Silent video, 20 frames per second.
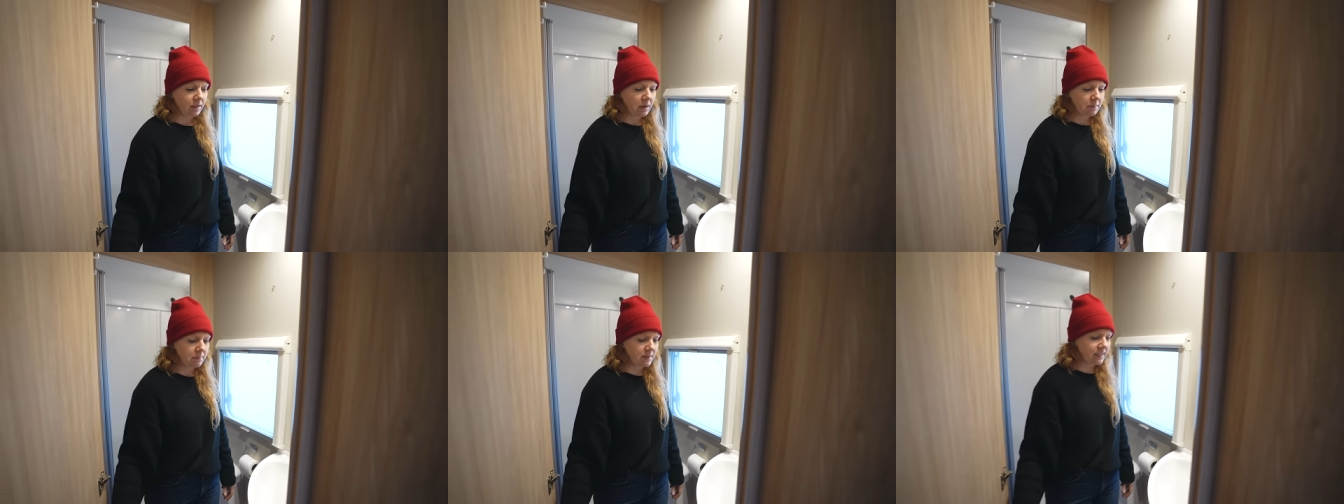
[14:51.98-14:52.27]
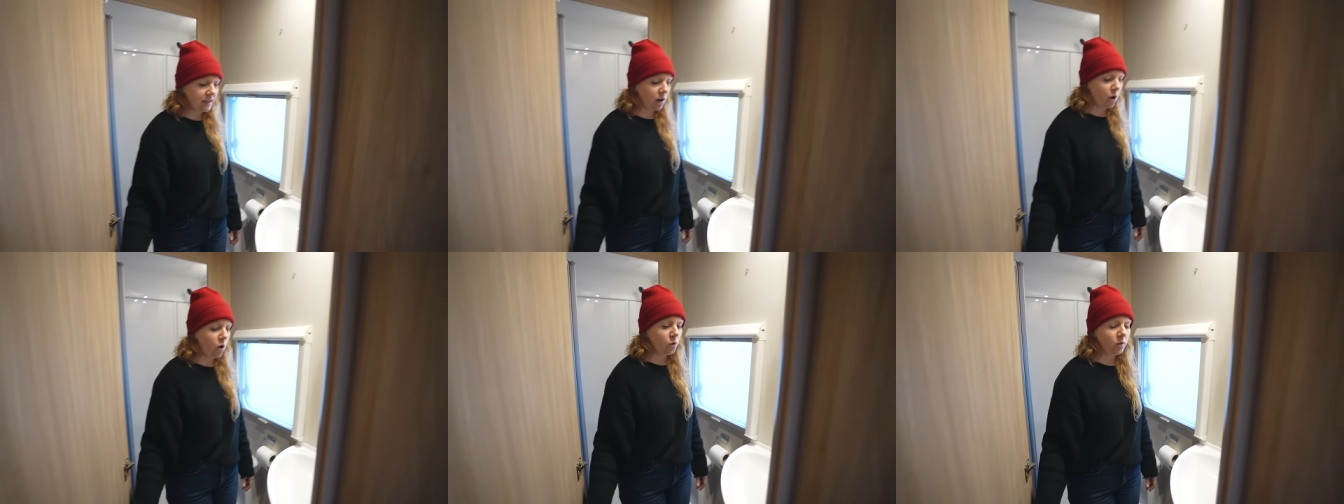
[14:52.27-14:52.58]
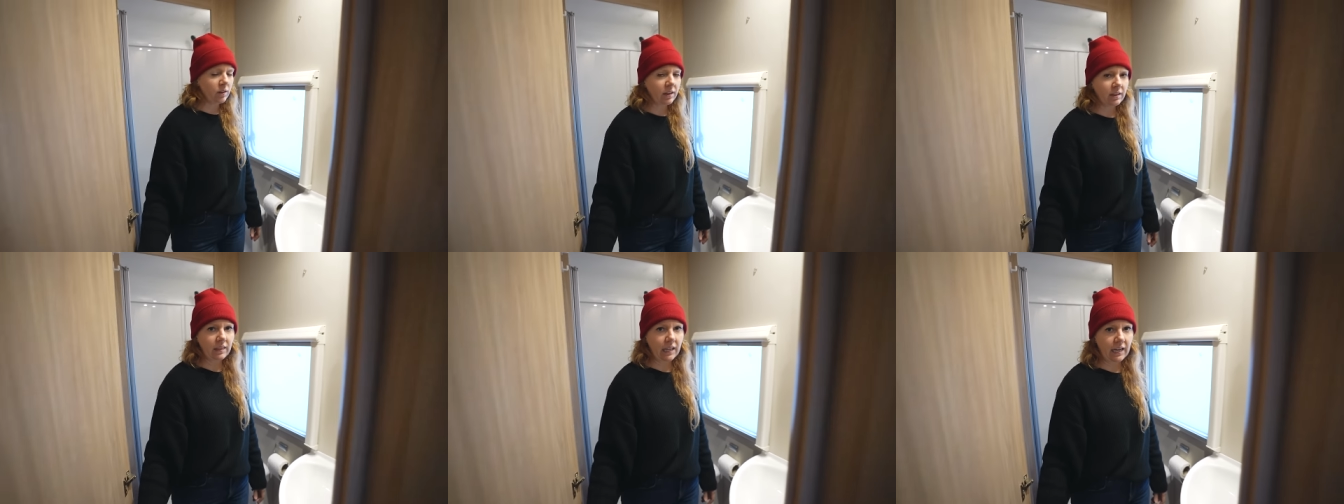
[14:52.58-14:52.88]
Maybe the
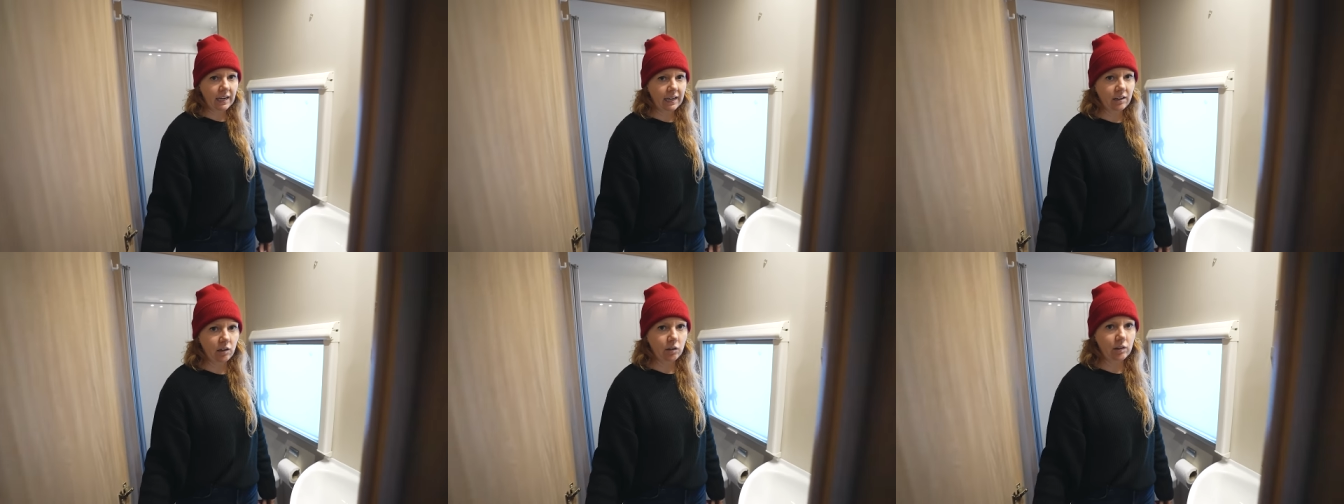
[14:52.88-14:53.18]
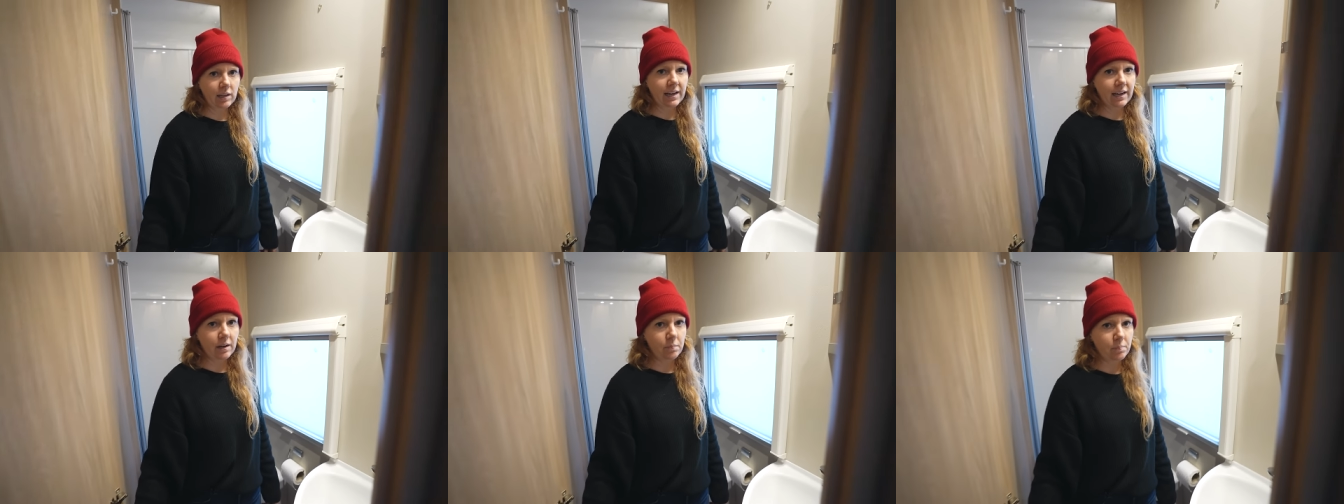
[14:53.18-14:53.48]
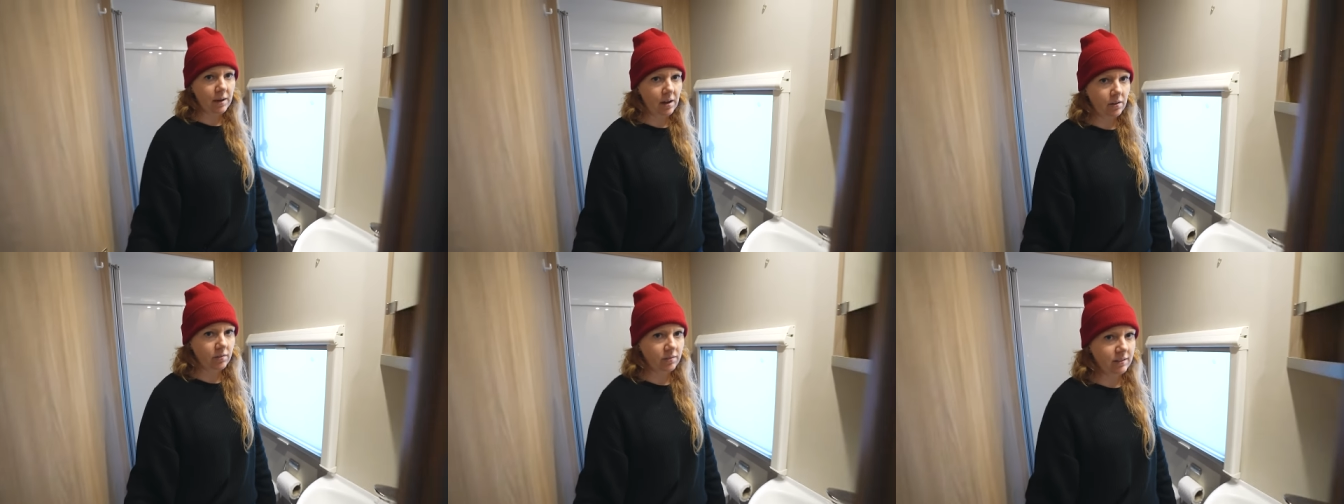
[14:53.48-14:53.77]
only thing I don't like
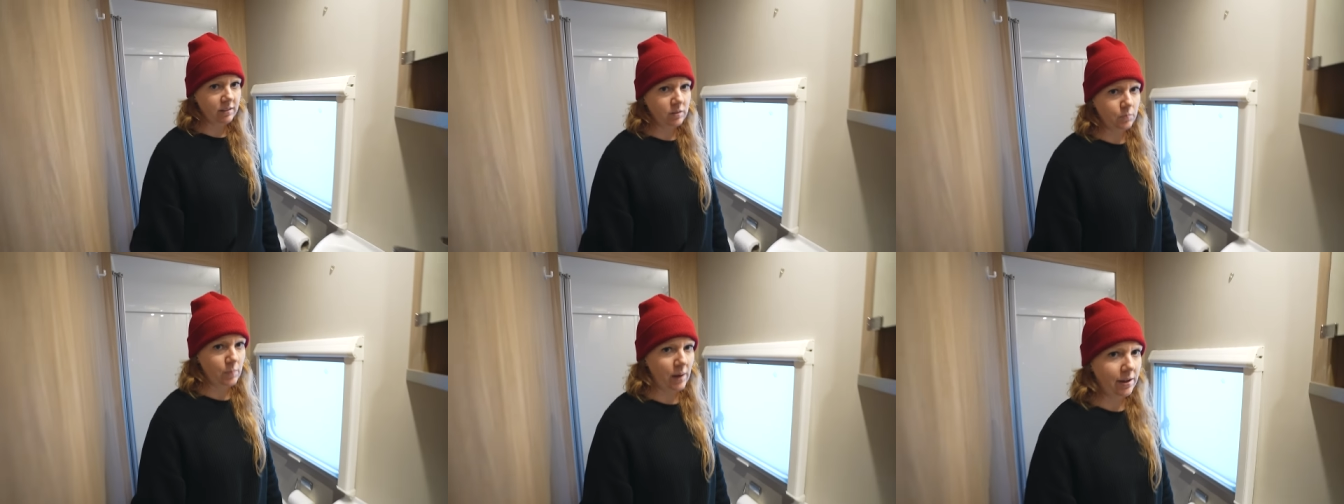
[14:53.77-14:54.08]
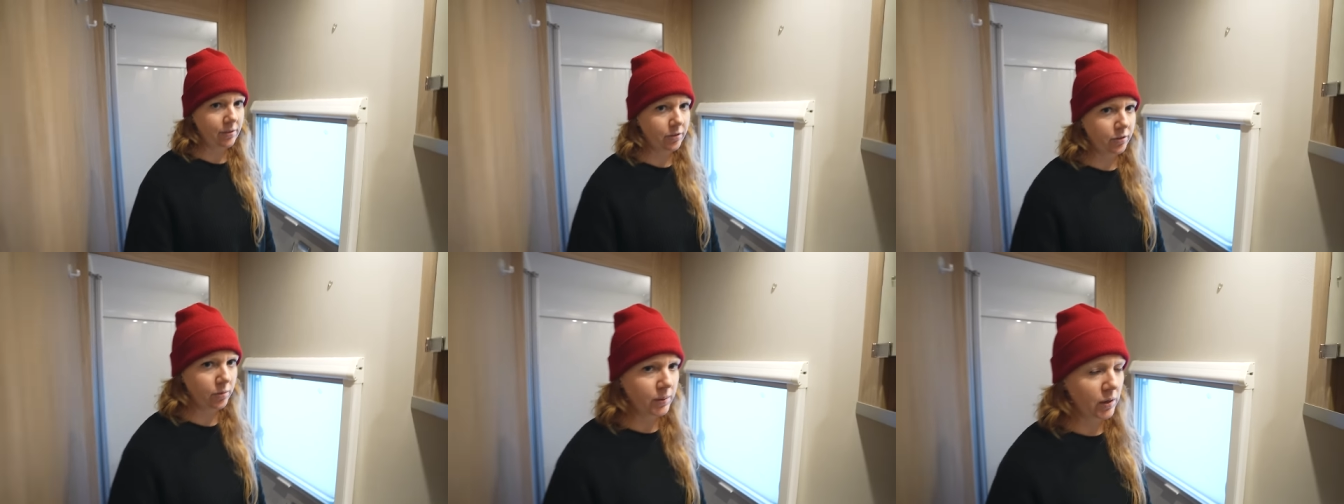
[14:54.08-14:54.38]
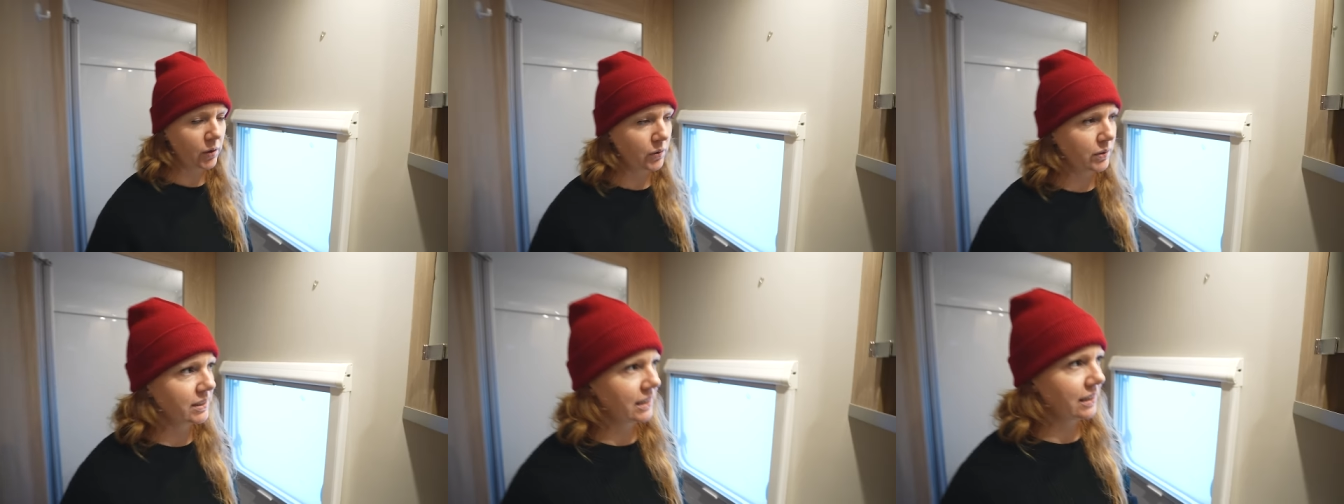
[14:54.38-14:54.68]
about this bathroom
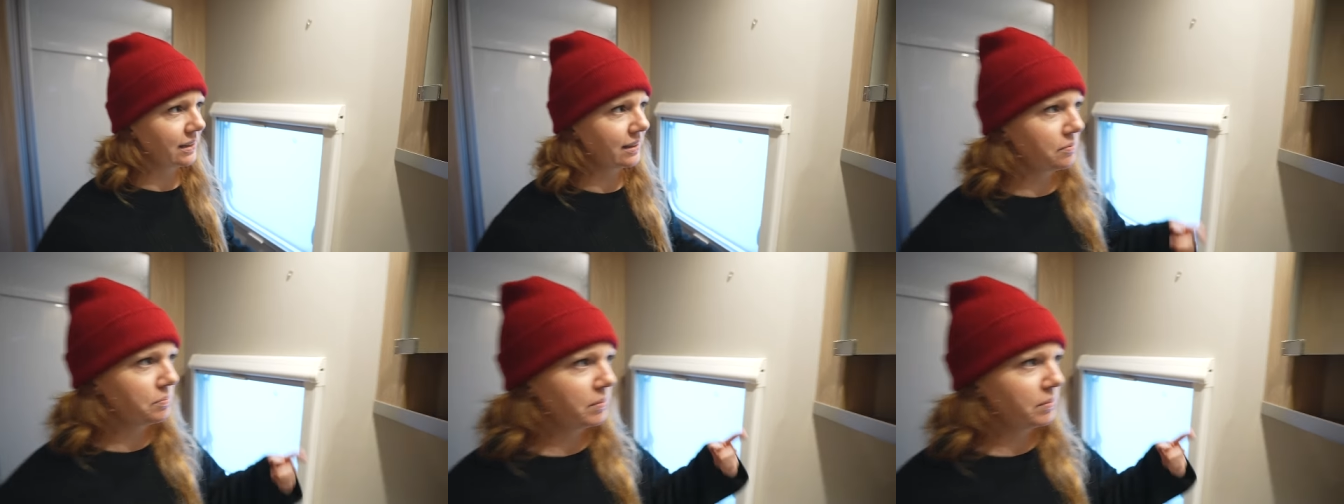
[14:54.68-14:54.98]
though is that the